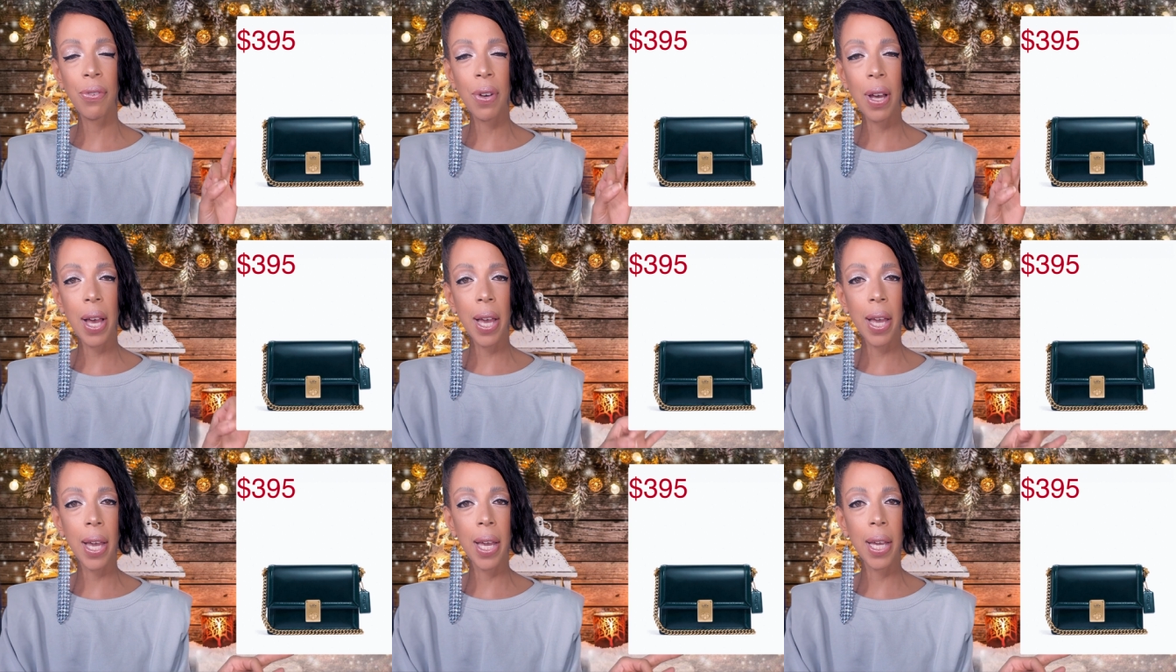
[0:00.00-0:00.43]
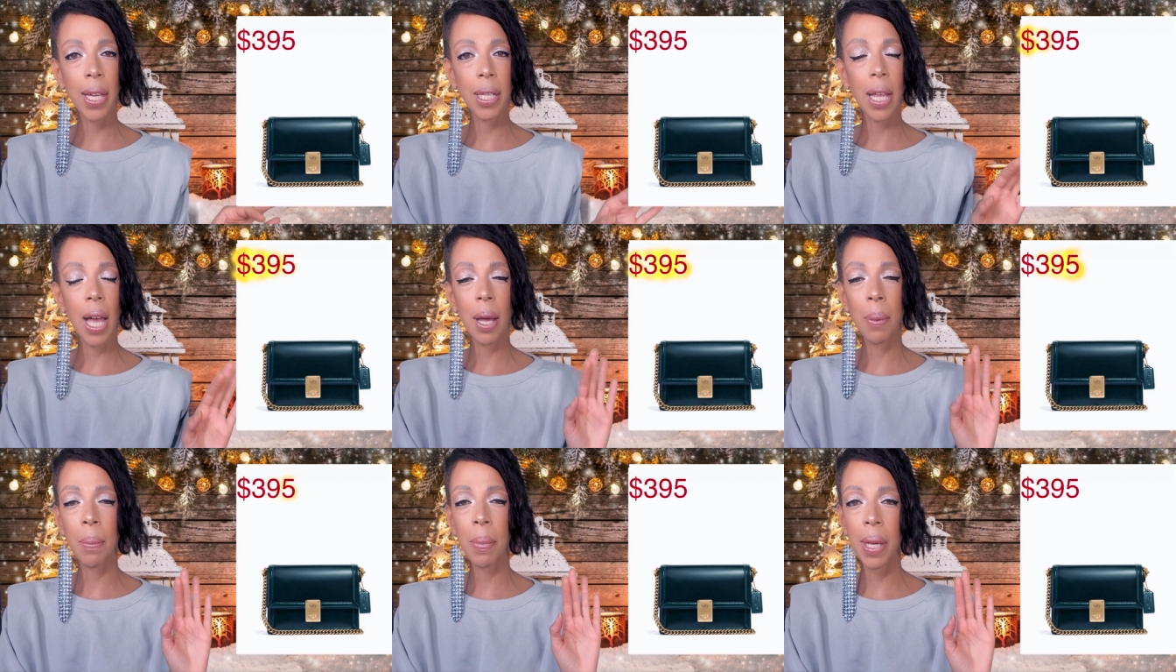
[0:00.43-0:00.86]

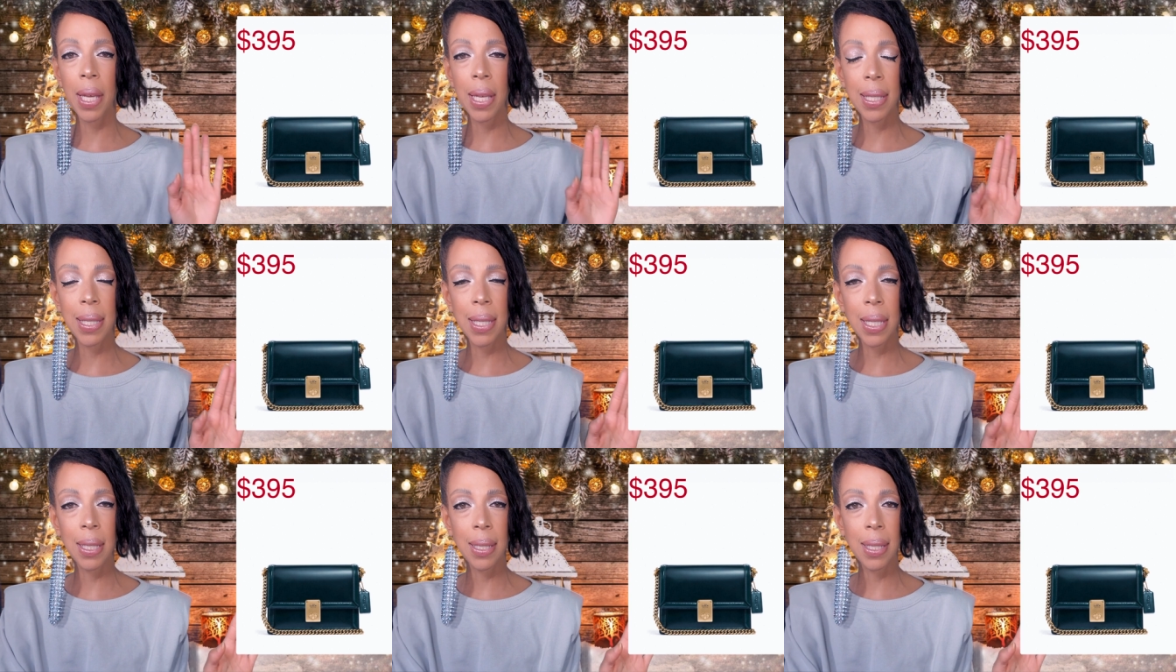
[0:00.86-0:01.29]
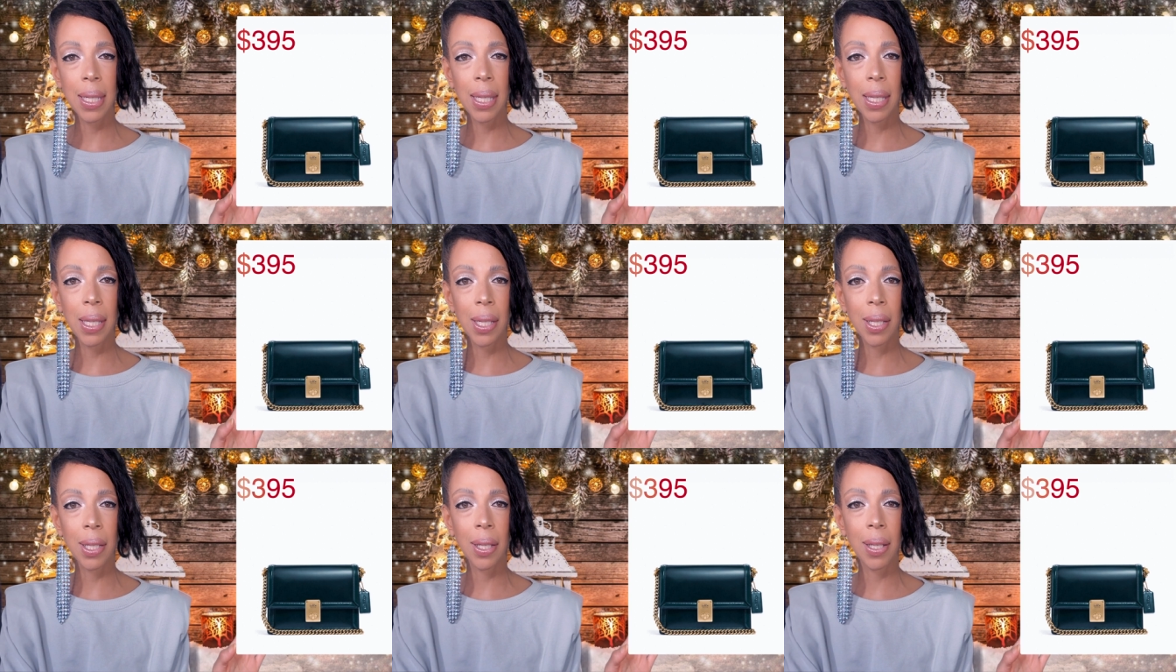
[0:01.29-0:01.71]
find amazing
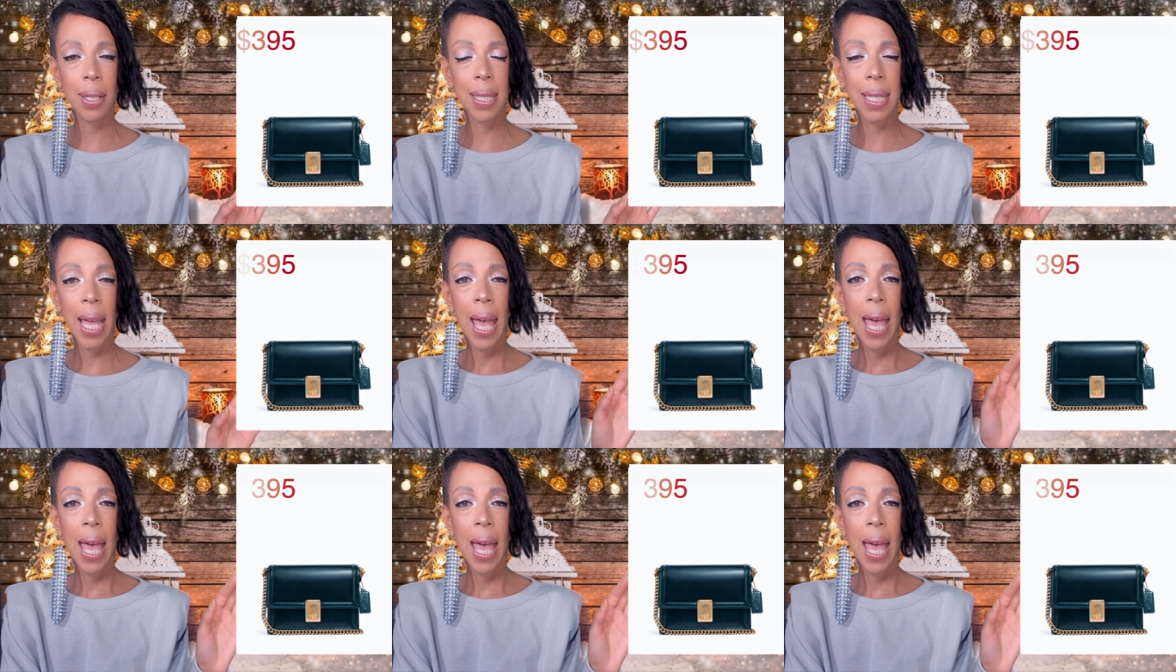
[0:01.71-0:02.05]
deals